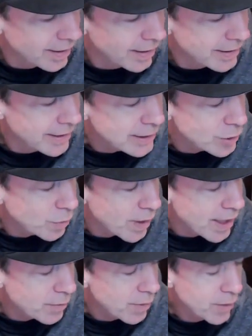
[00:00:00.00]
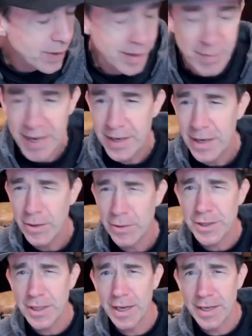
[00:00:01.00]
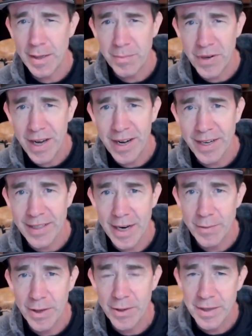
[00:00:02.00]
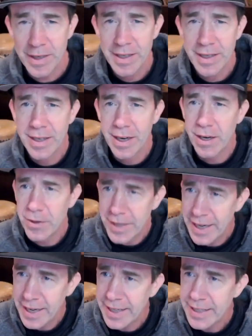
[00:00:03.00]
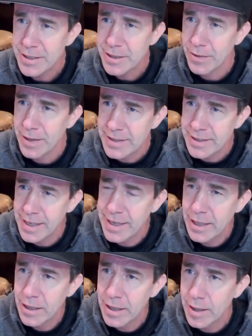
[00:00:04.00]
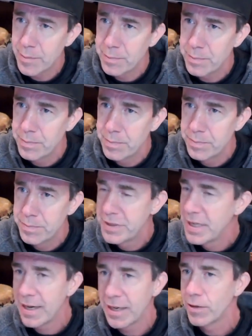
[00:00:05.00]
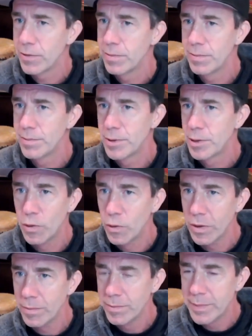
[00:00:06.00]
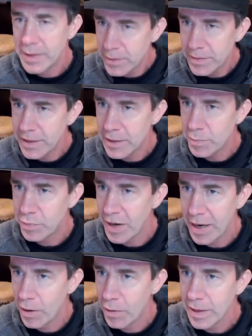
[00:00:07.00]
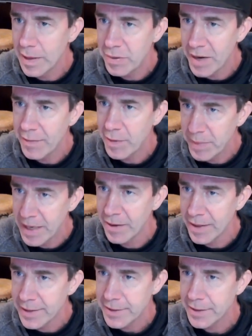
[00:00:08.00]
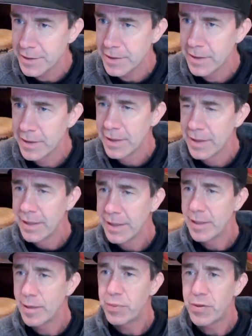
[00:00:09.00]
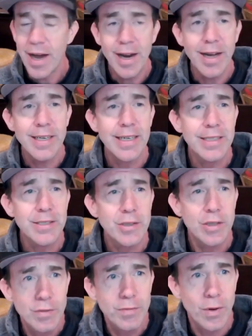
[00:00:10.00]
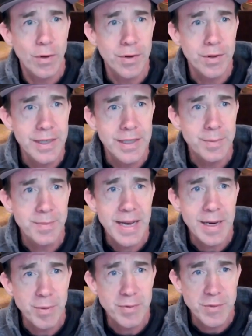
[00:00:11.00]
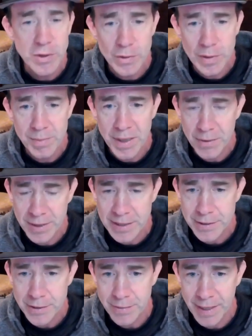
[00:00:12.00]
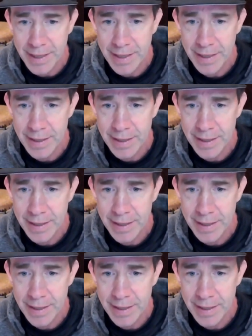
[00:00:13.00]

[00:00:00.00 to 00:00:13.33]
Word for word: this is what I wrote in my notes under product. I wrote, okay, so let's say you're a piano school and you teach pri- mm-hmm. only private piano lessons. Your product is twofold, is made up of two components, right?